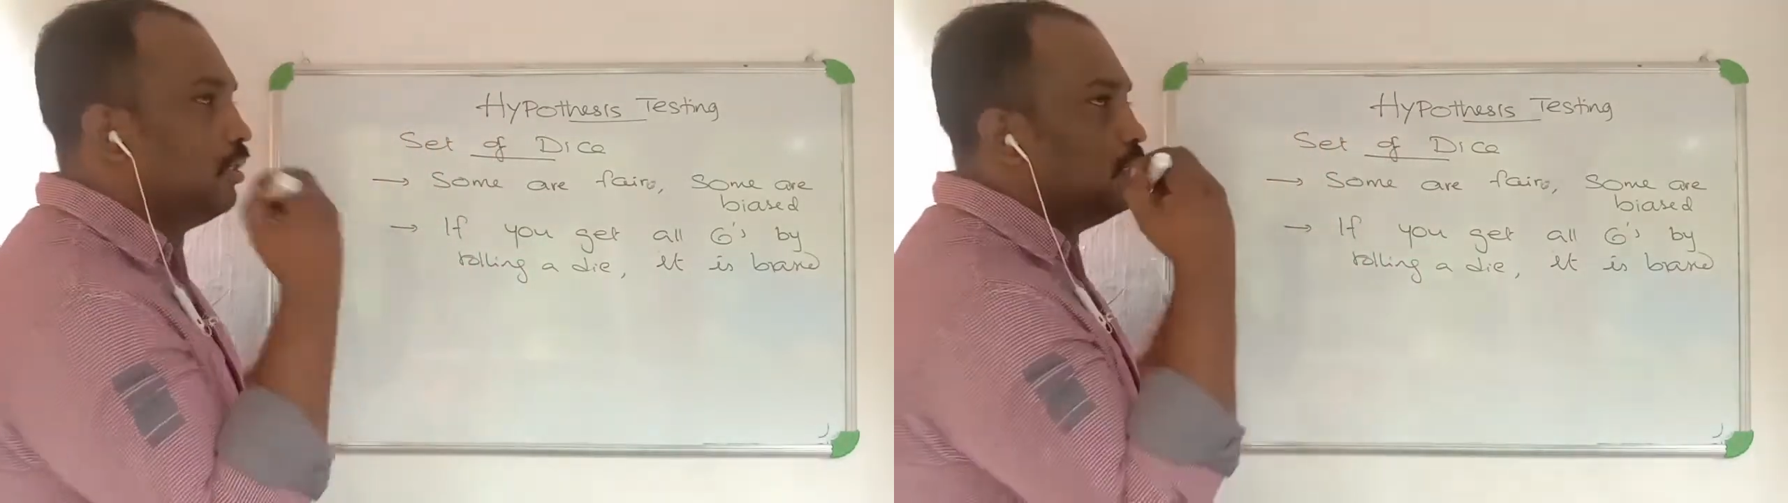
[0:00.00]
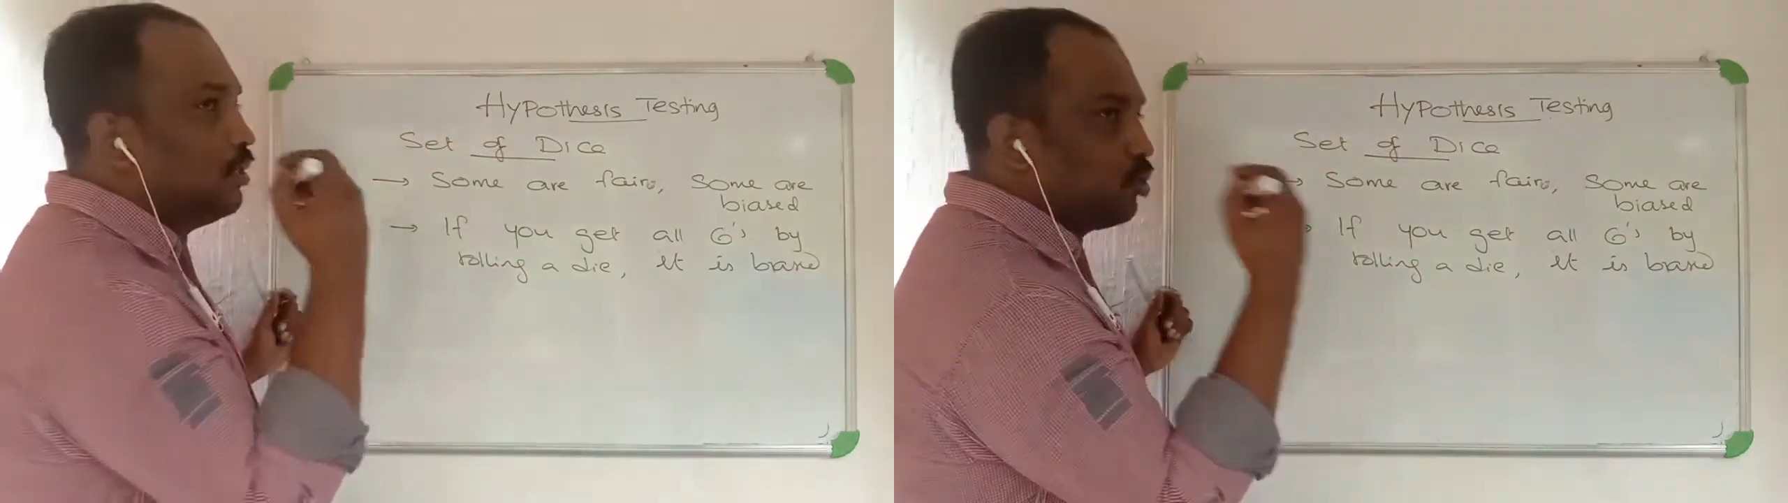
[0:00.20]

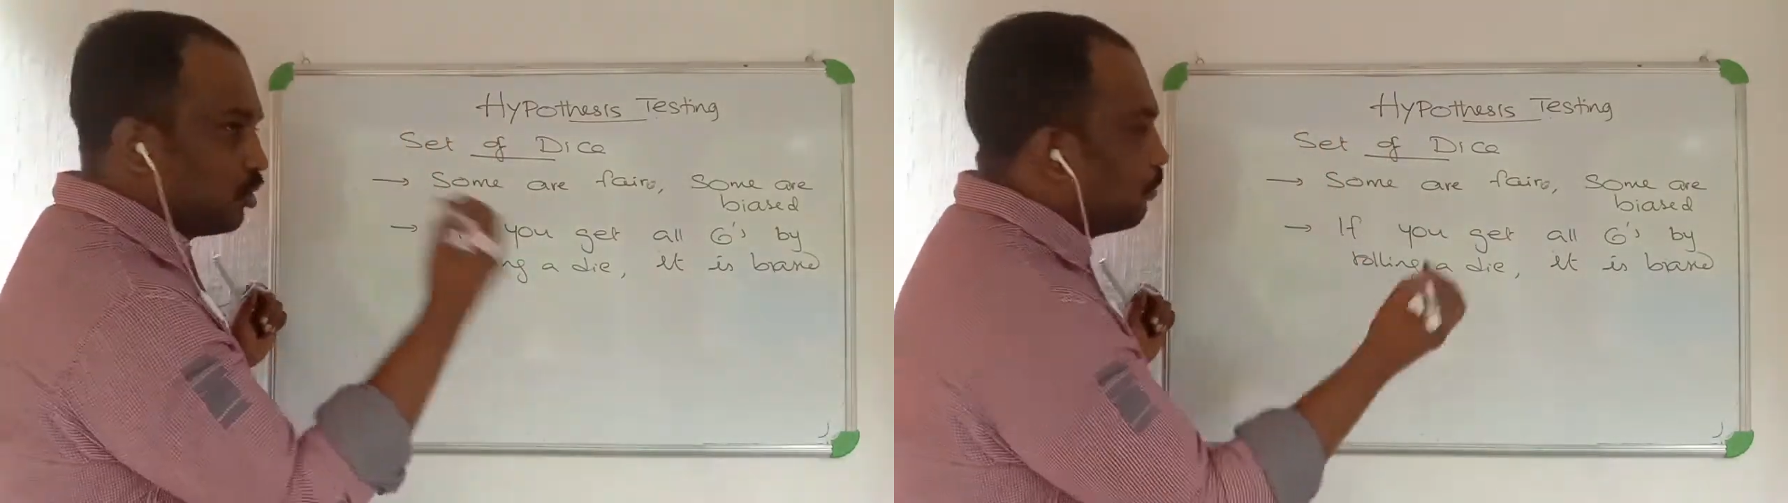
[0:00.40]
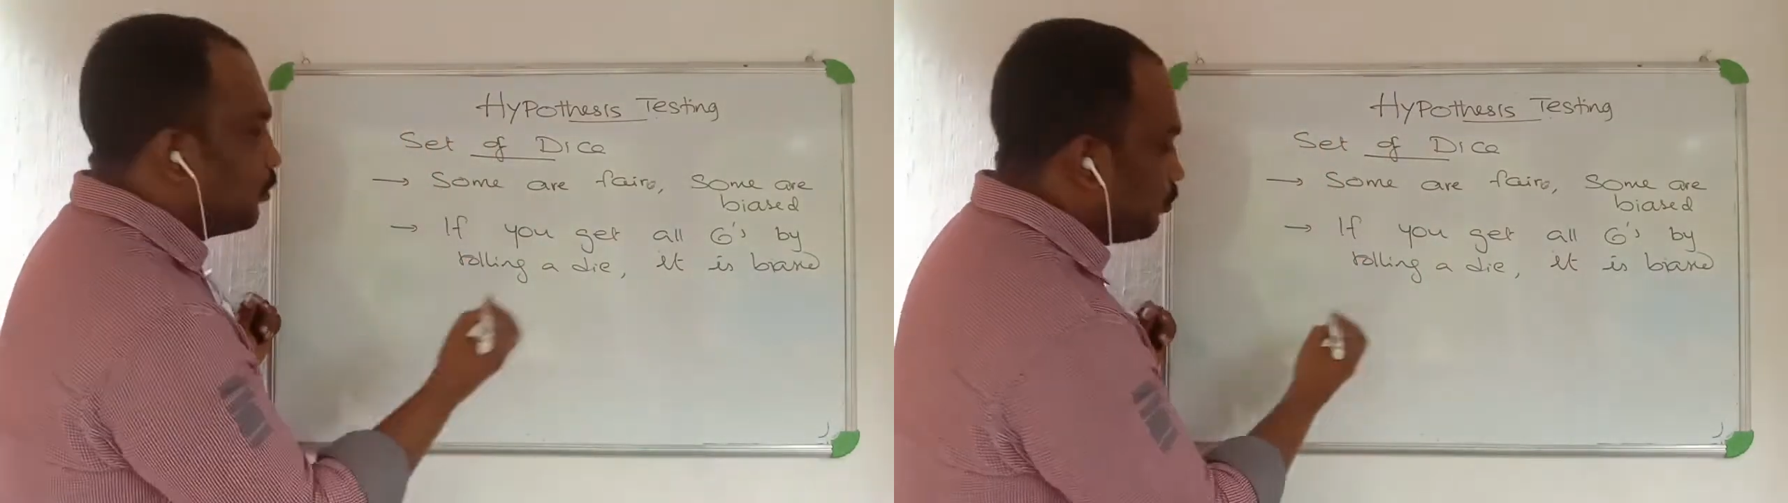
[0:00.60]
So
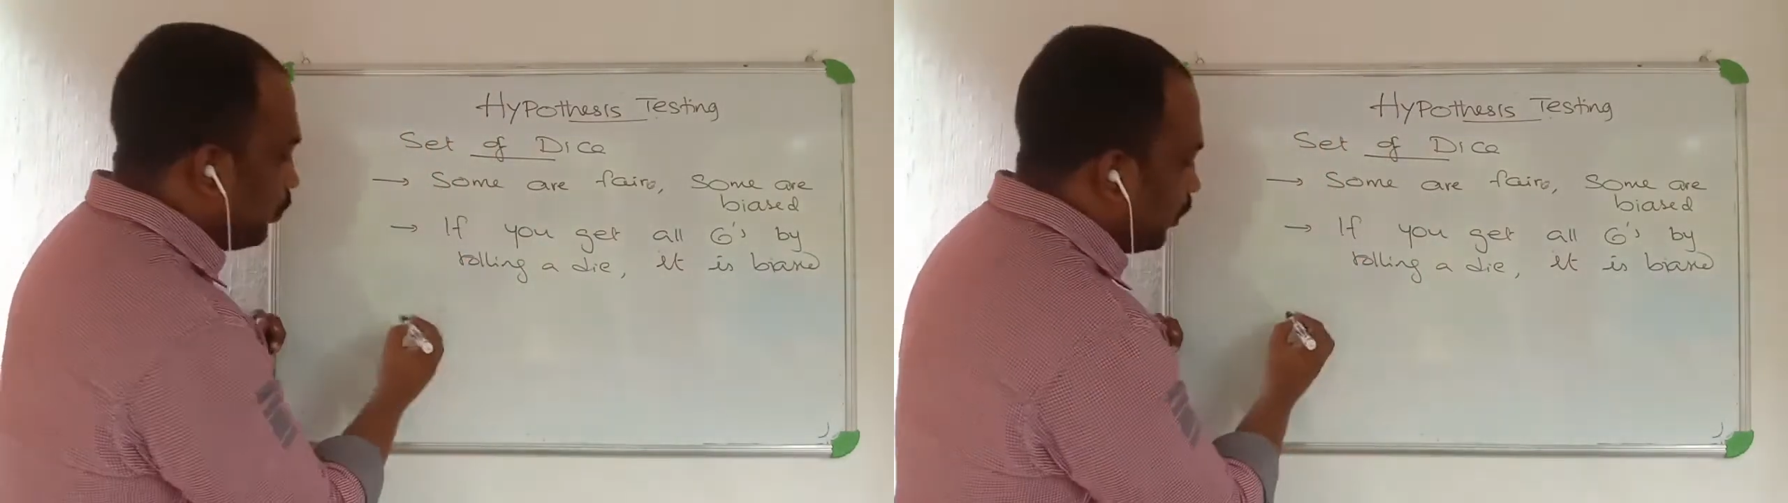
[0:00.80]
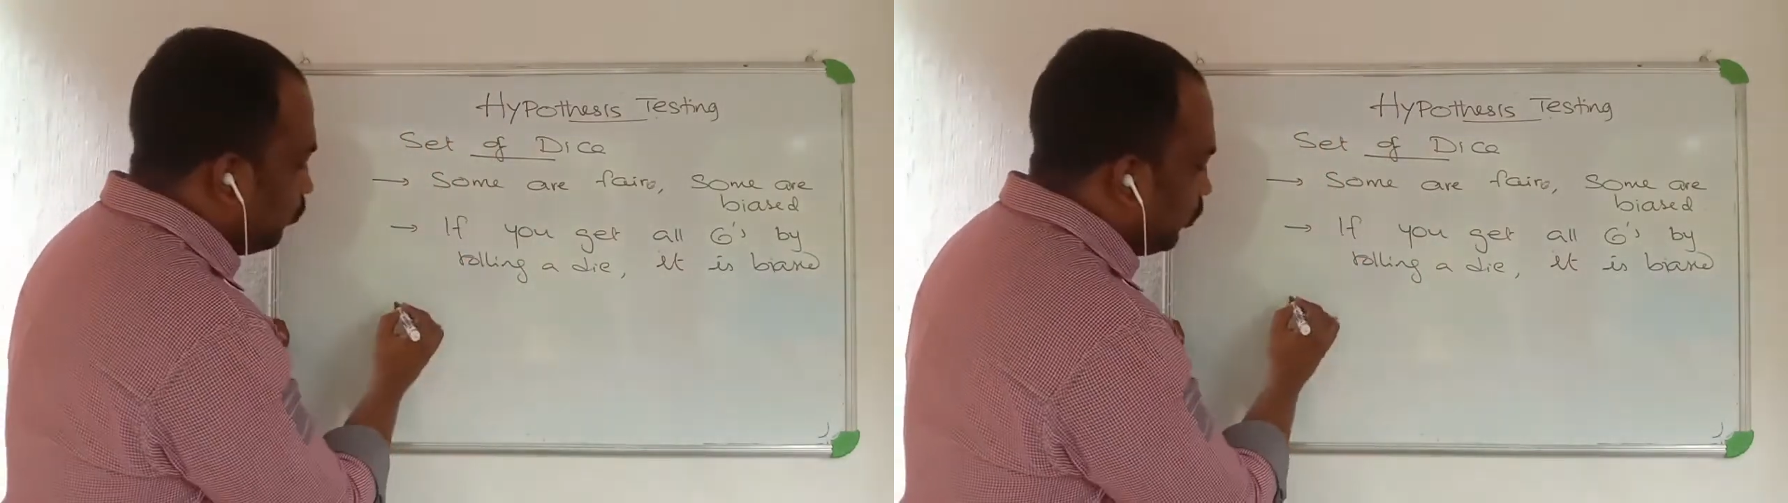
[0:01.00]
suppose we
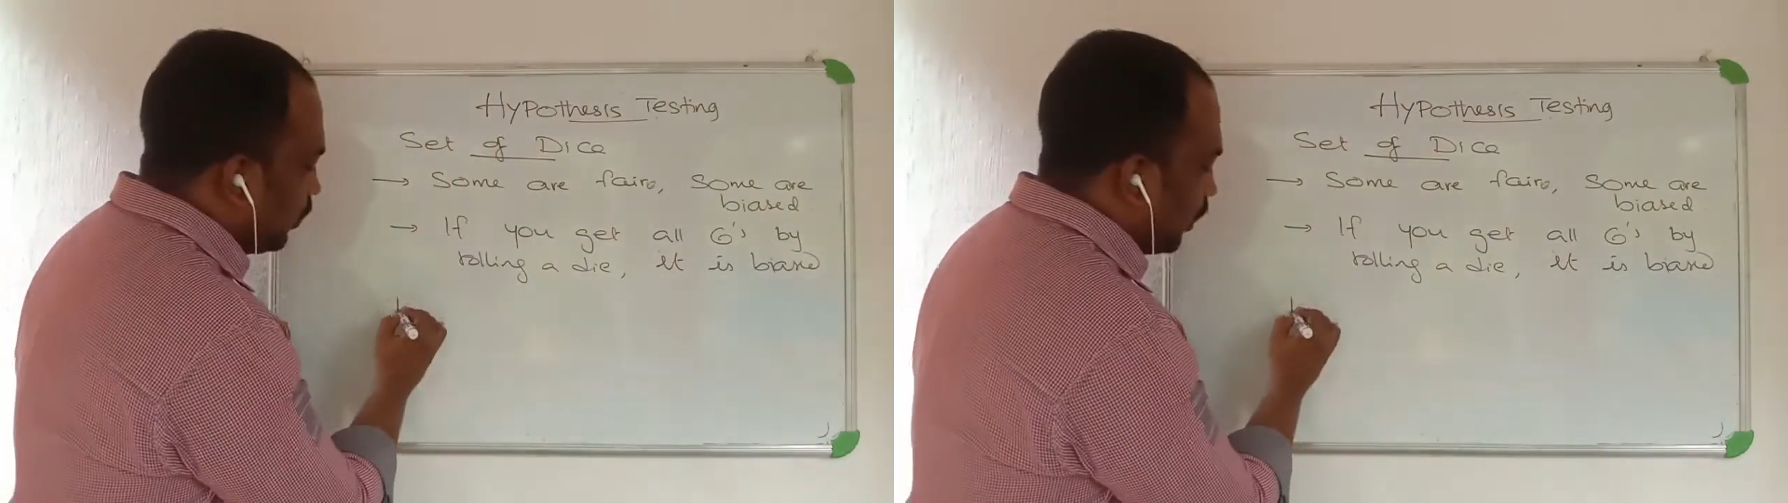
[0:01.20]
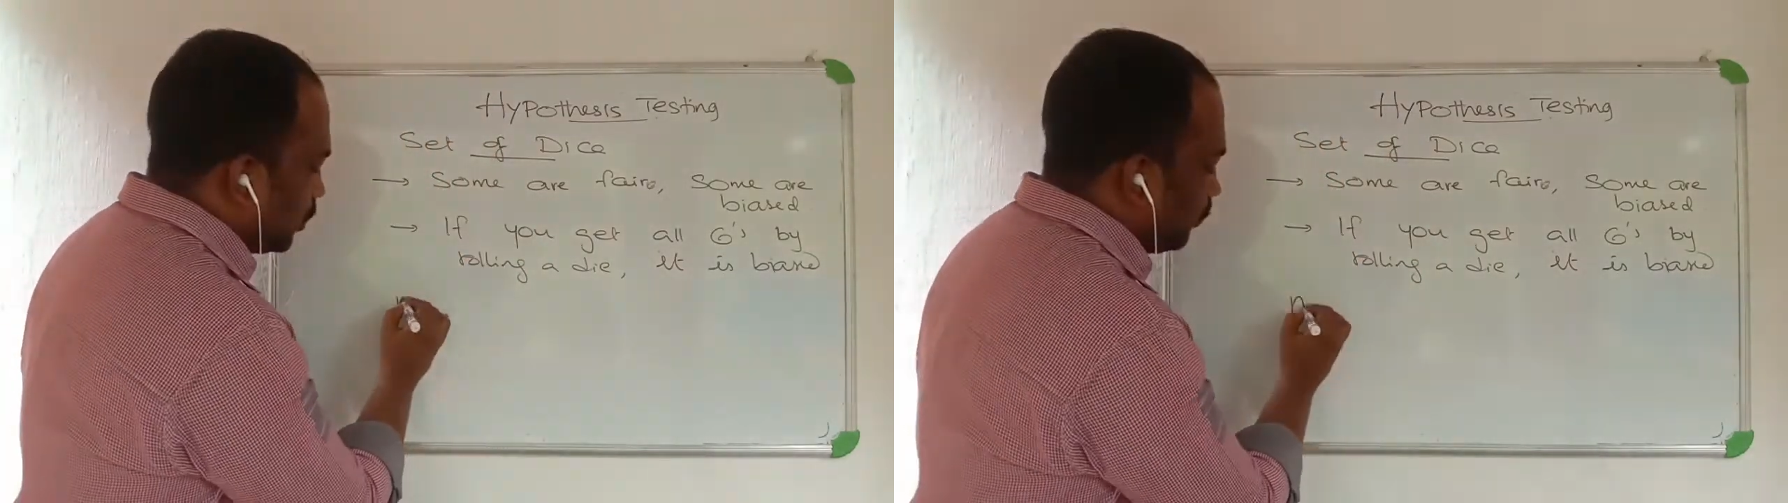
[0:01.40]
are doing the
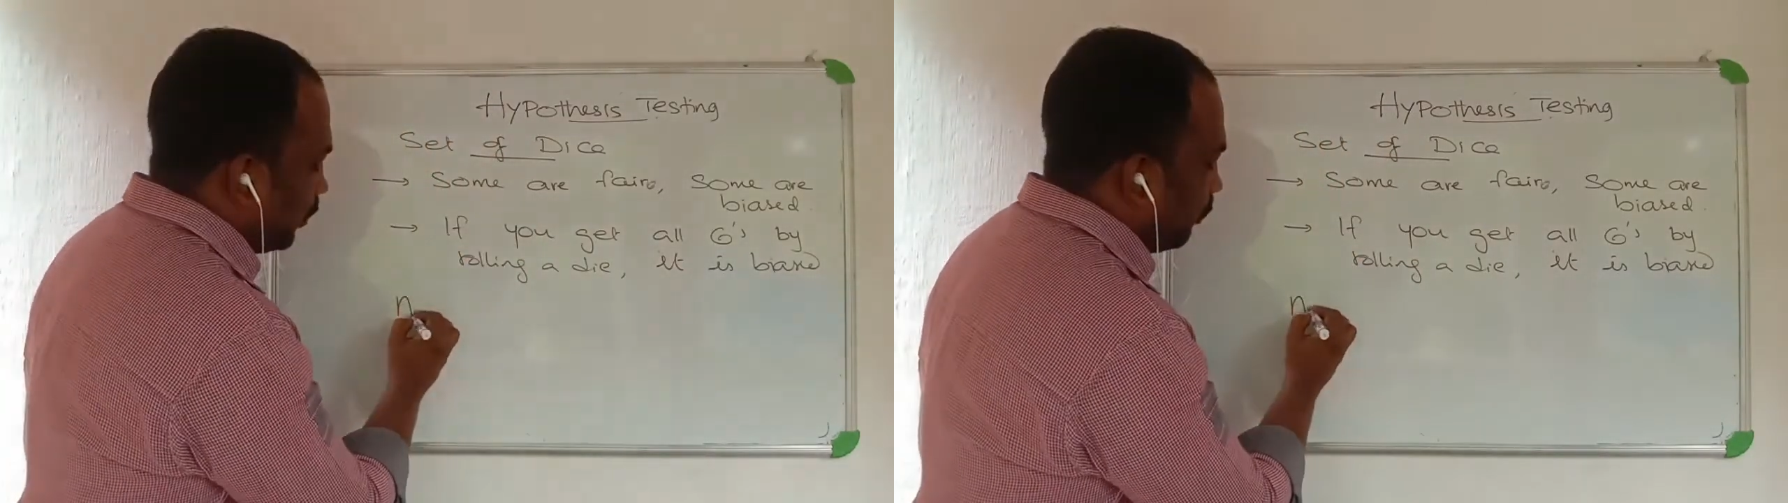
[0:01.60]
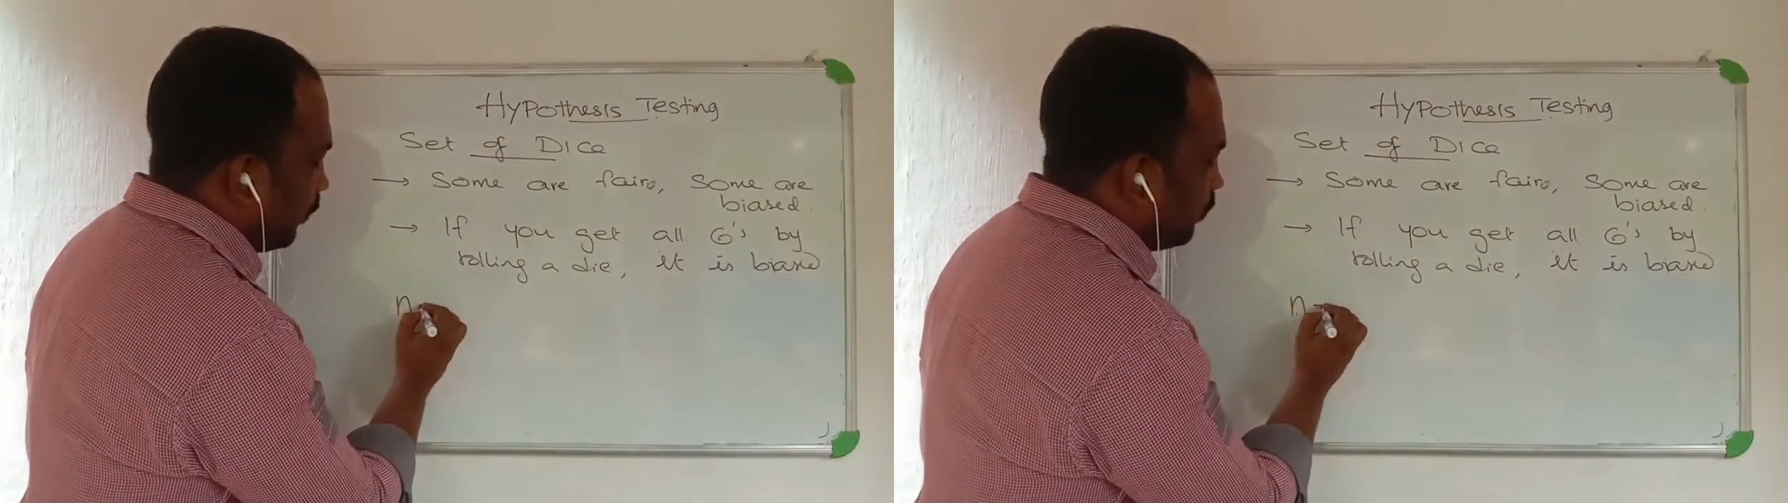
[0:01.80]

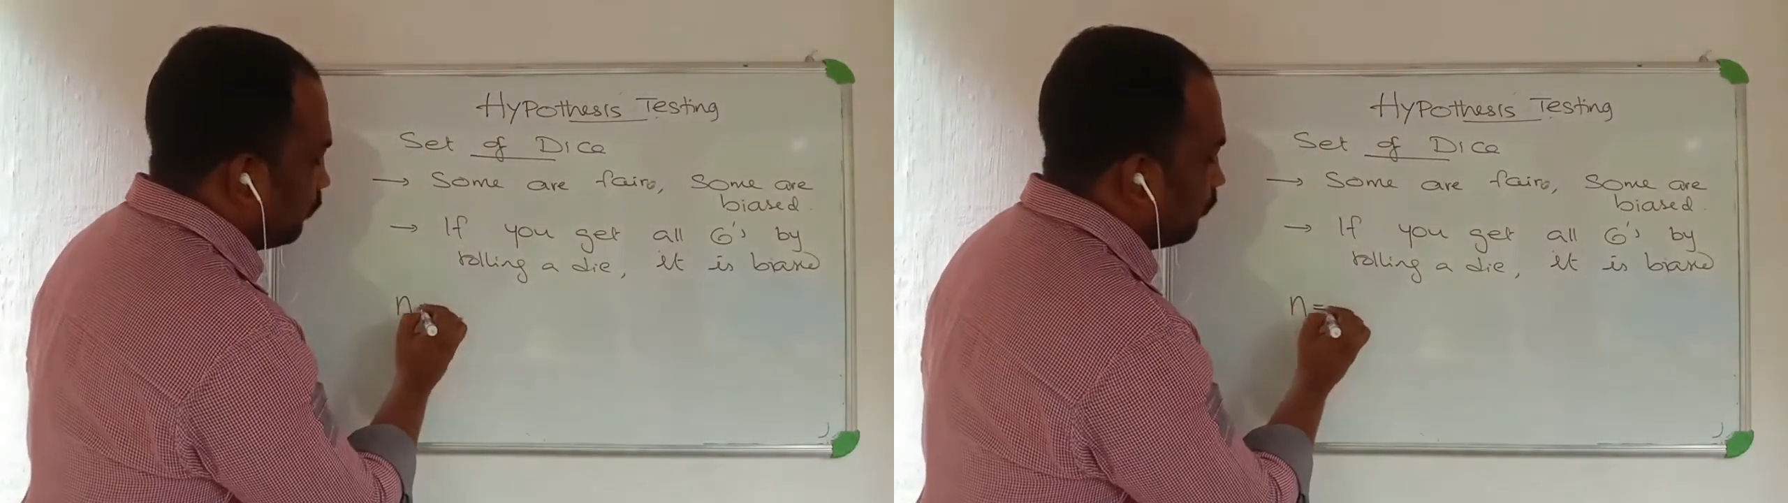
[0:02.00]
experiment